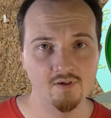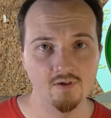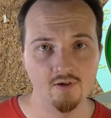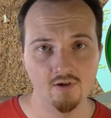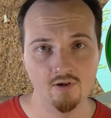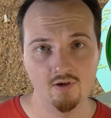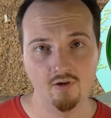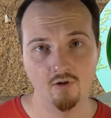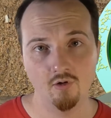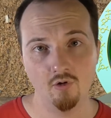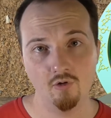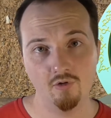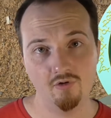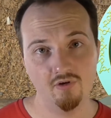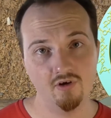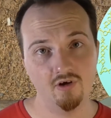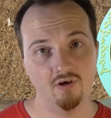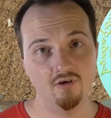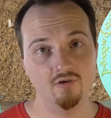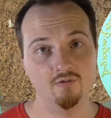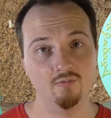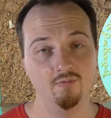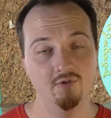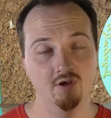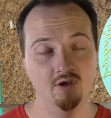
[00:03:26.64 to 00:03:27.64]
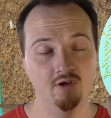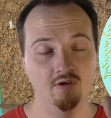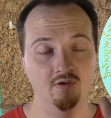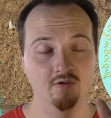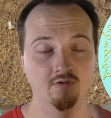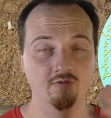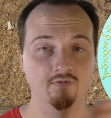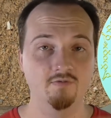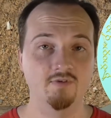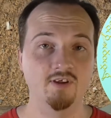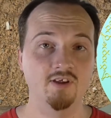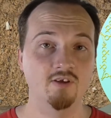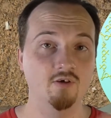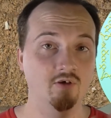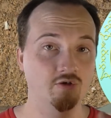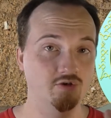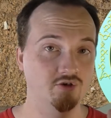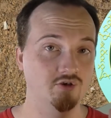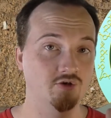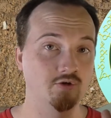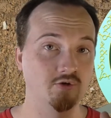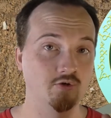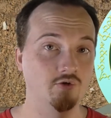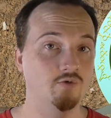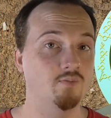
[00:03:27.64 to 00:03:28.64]
Although, they're not
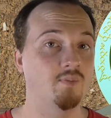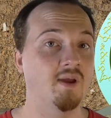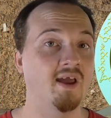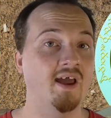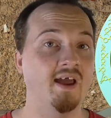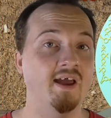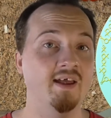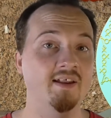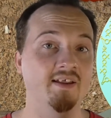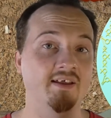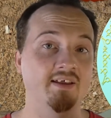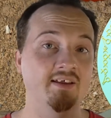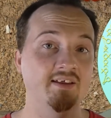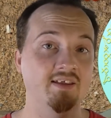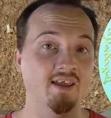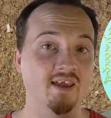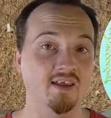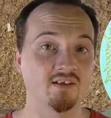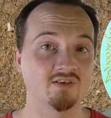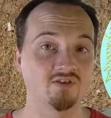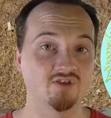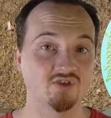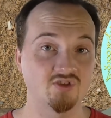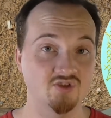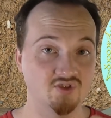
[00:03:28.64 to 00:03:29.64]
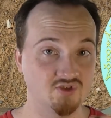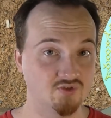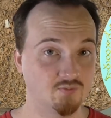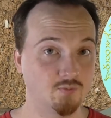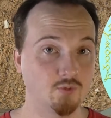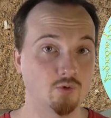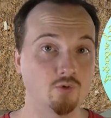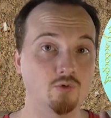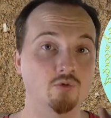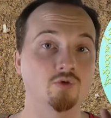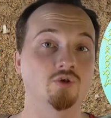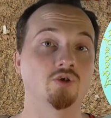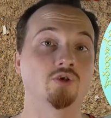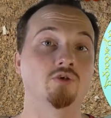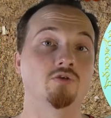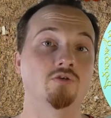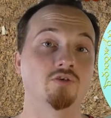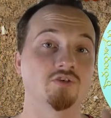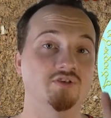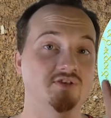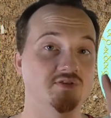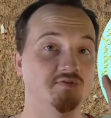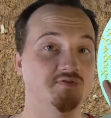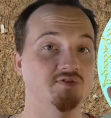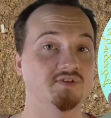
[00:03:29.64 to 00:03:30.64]
too bad against small
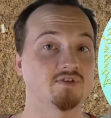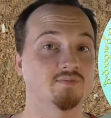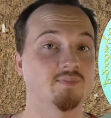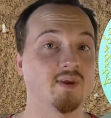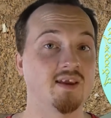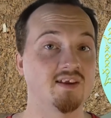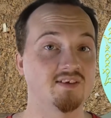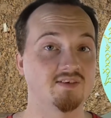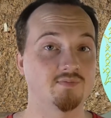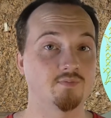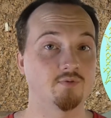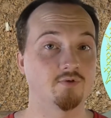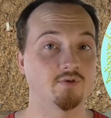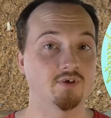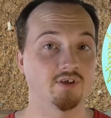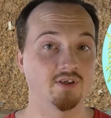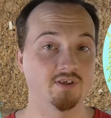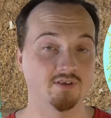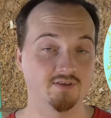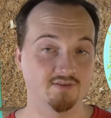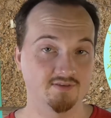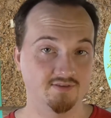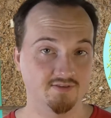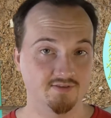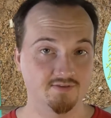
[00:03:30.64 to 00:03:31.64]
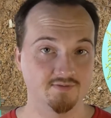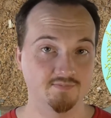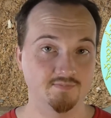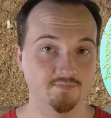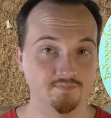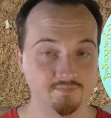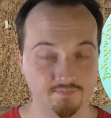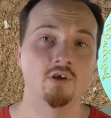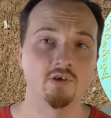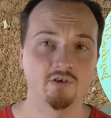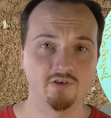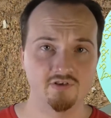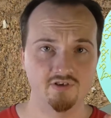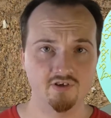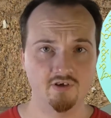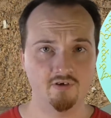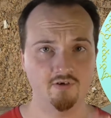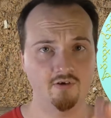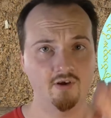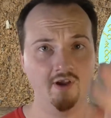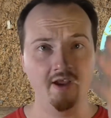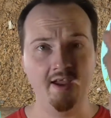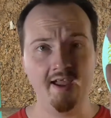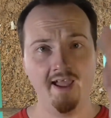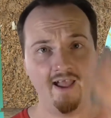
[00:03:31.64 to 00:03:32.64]
units of Space Marines.
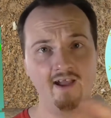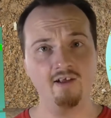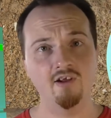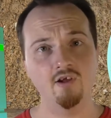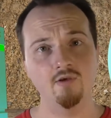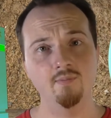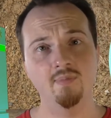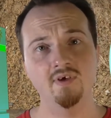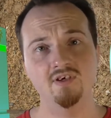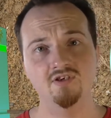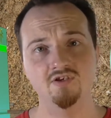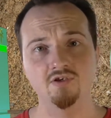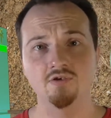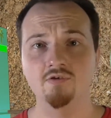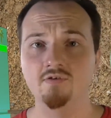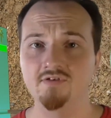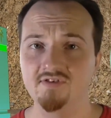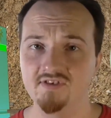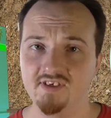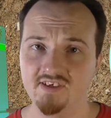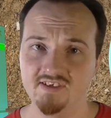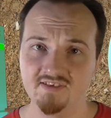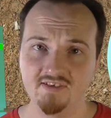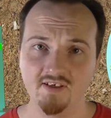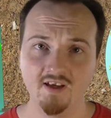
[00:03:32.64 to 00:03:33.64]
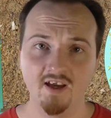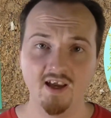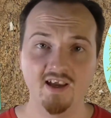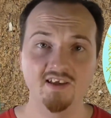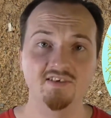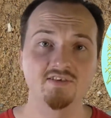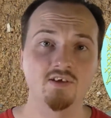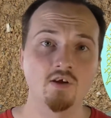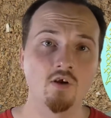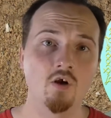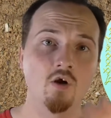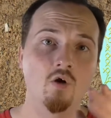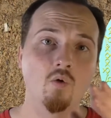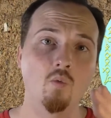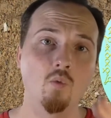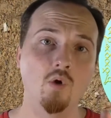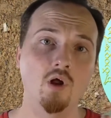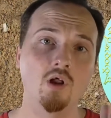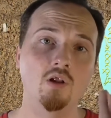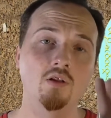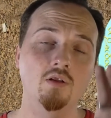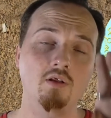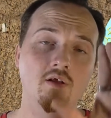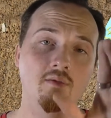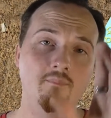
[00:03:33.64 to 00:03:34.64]
So, how do you best use these guys?
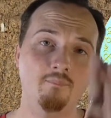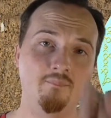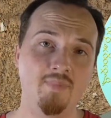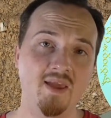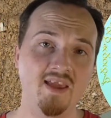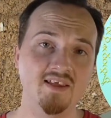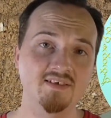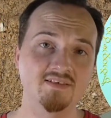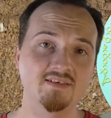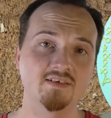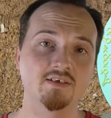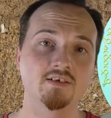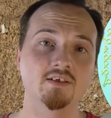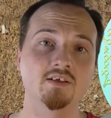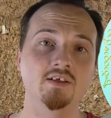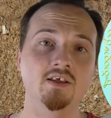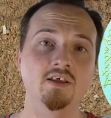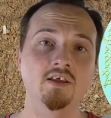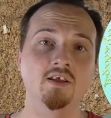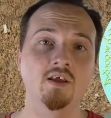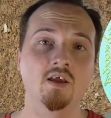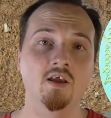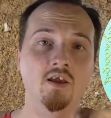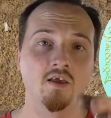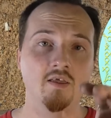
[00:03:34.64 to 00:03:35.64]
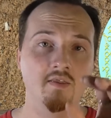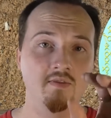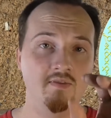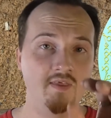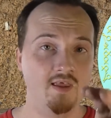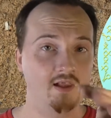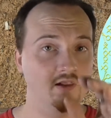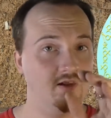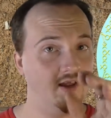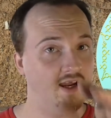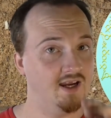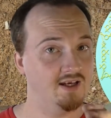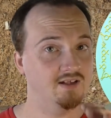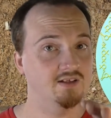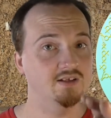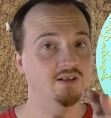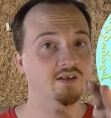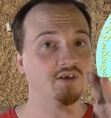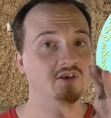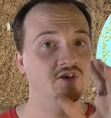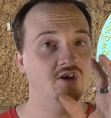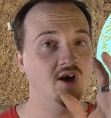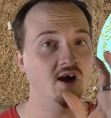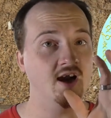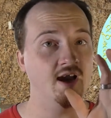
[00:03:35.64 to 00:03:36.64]
Well, basically, they're likely
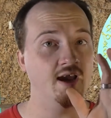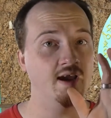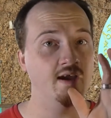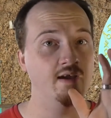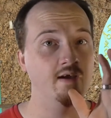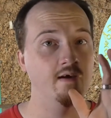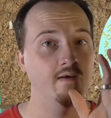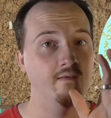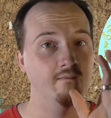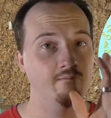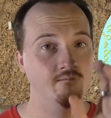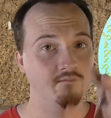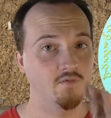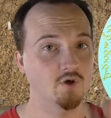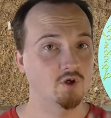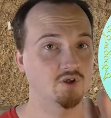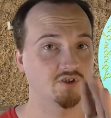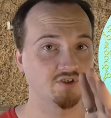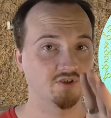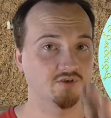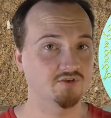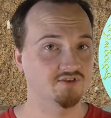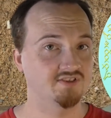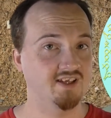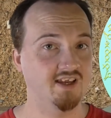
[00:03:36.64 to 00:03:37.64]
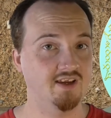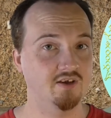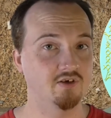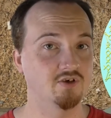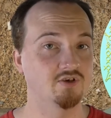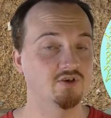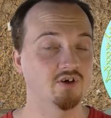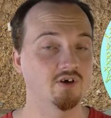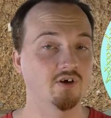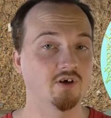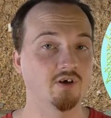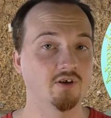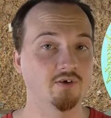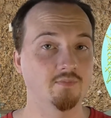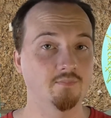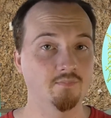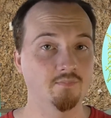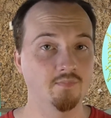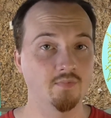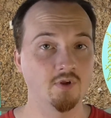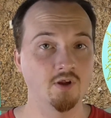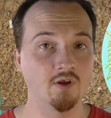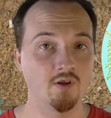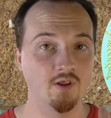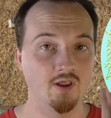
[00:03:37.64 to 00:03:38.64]
to die first or second turn.
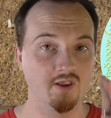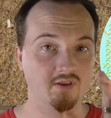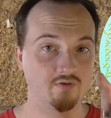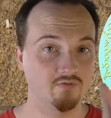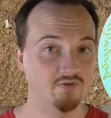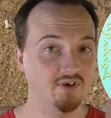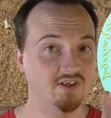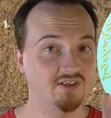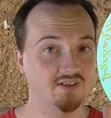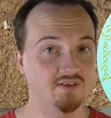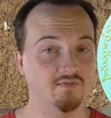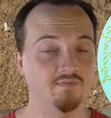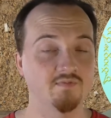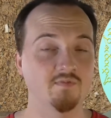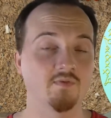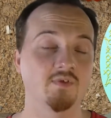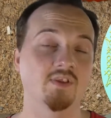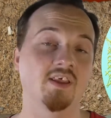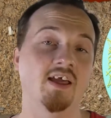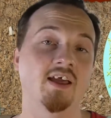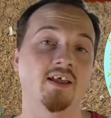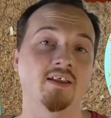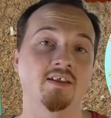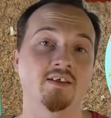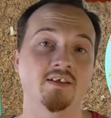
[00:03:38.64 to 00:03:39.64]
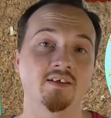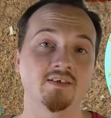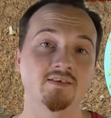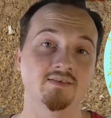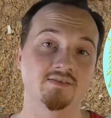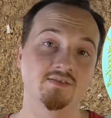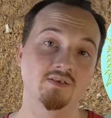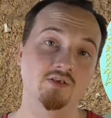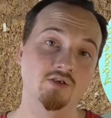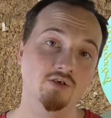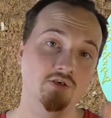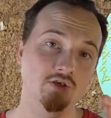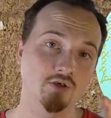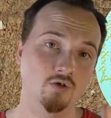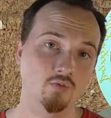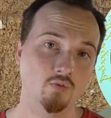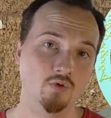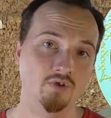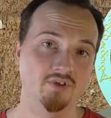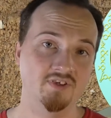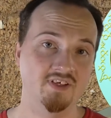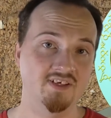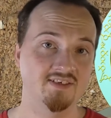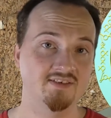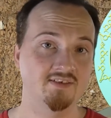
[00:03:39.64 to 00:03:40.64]
And the reason for that is that you're going to
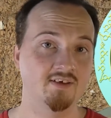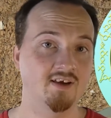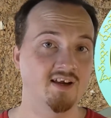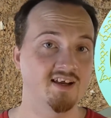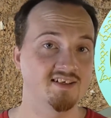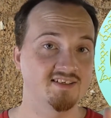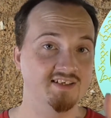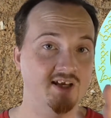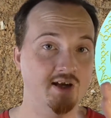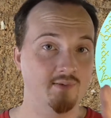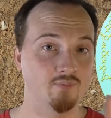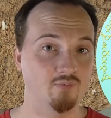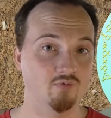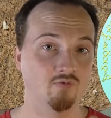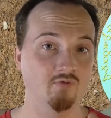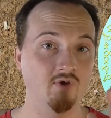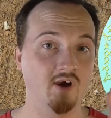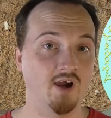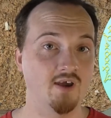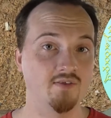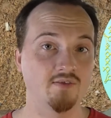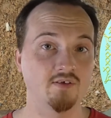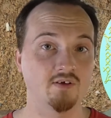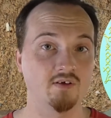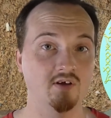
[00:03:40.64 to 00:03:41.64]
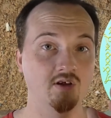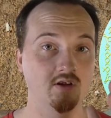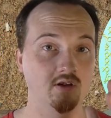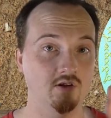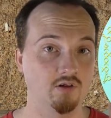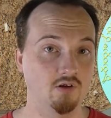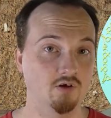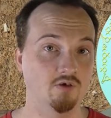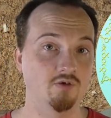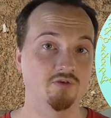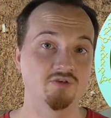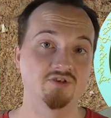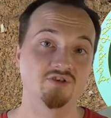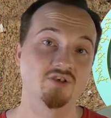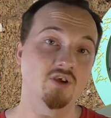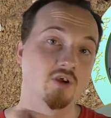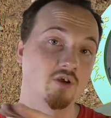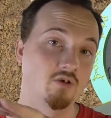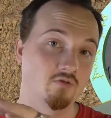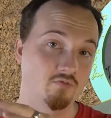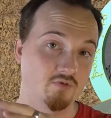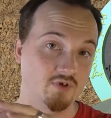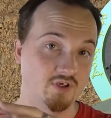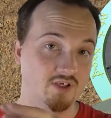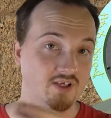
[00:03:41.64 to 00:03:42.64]
want these guys up rather close
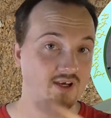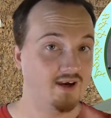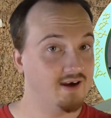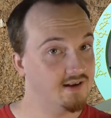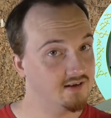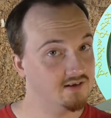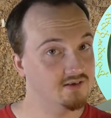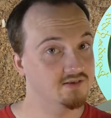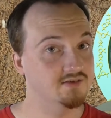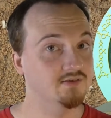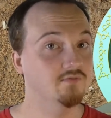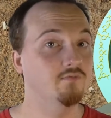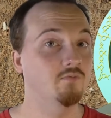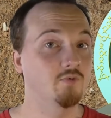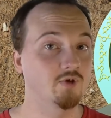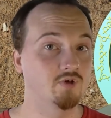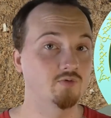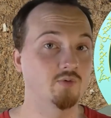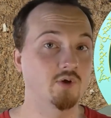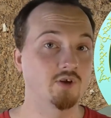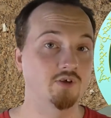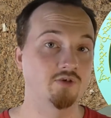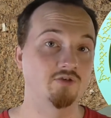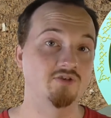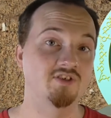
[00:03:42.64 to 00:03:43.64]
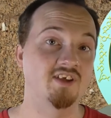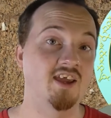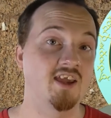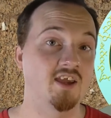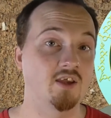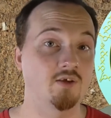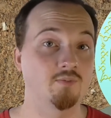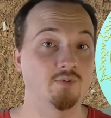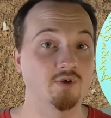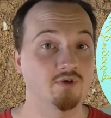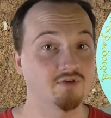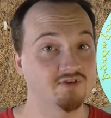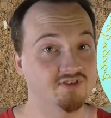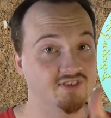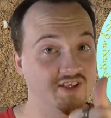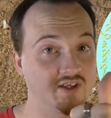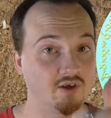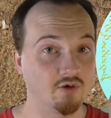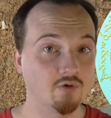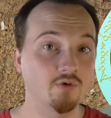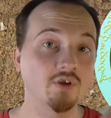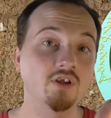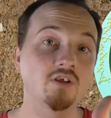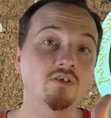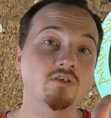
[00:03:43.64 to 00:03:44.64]
regardless of which one you take, because they're
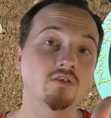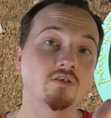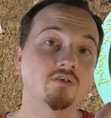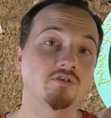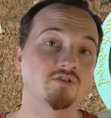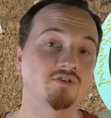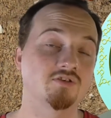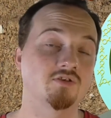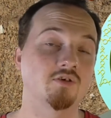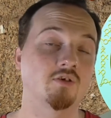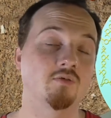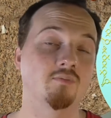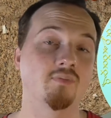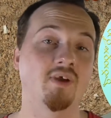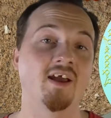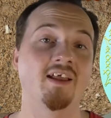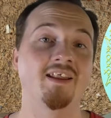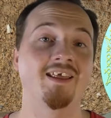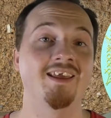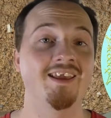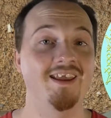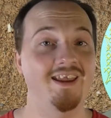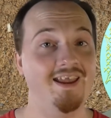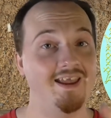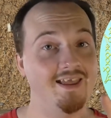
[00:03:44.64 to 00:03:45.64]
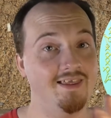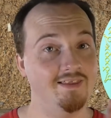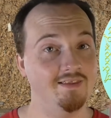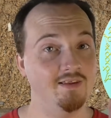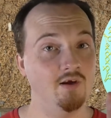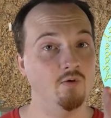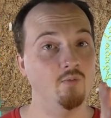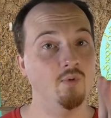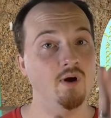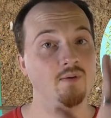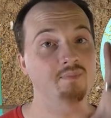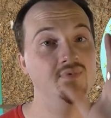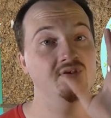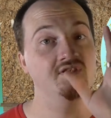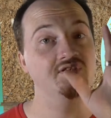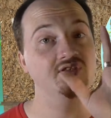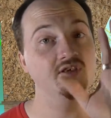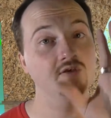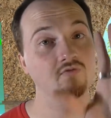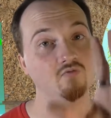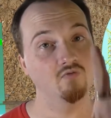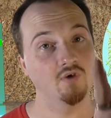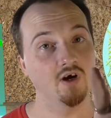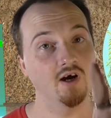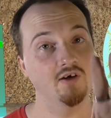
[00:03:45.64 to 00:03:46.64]
good in close combat and their weapons
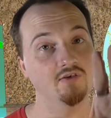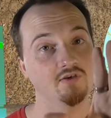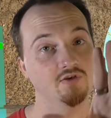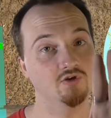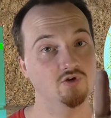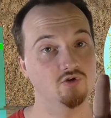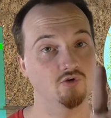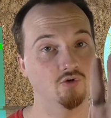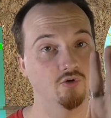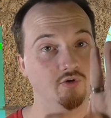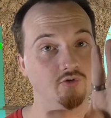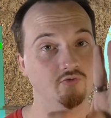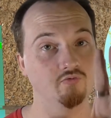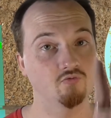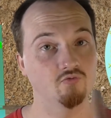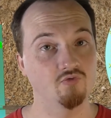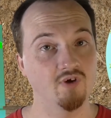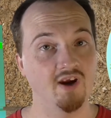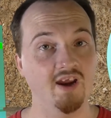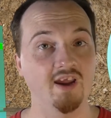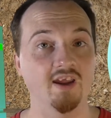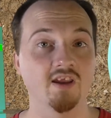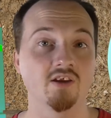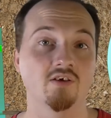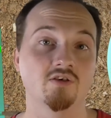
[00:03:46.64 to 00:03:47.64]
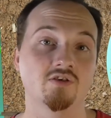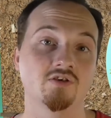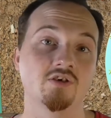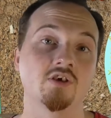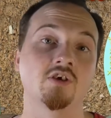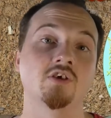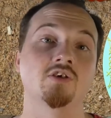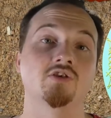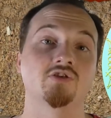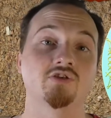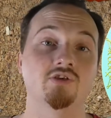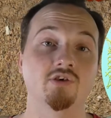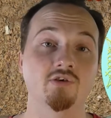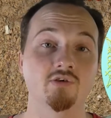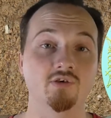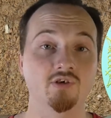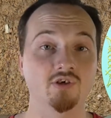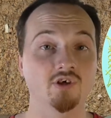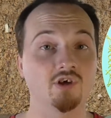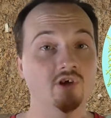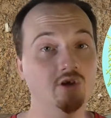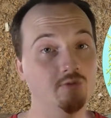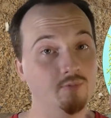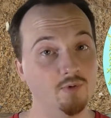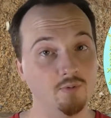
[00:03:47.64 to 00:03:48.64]
are rather short range. So
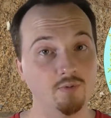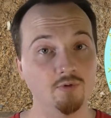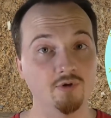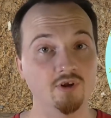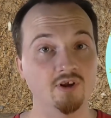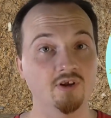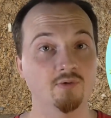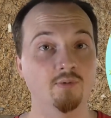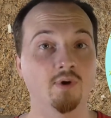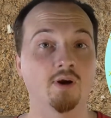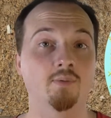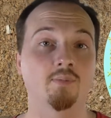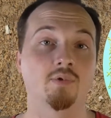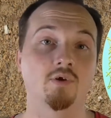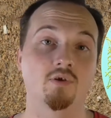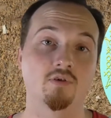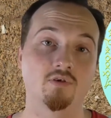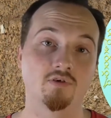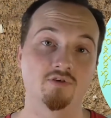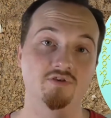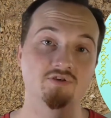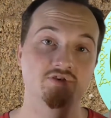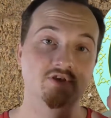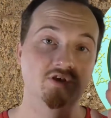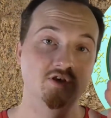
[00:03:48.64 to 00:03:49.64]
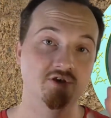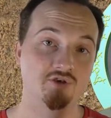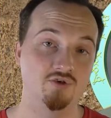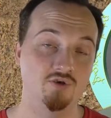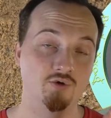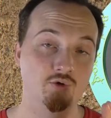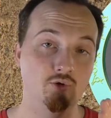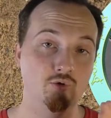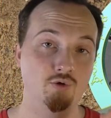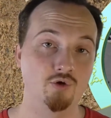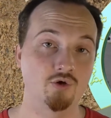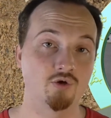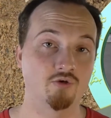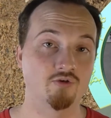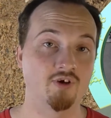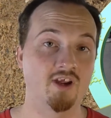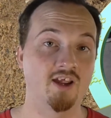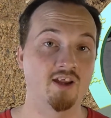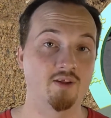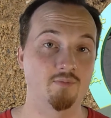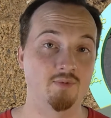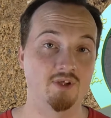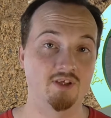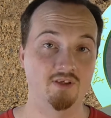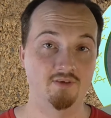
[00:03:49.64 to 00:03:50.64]
you're going to be putting them up close to your
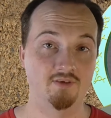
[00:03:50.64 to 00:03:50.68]
enemy.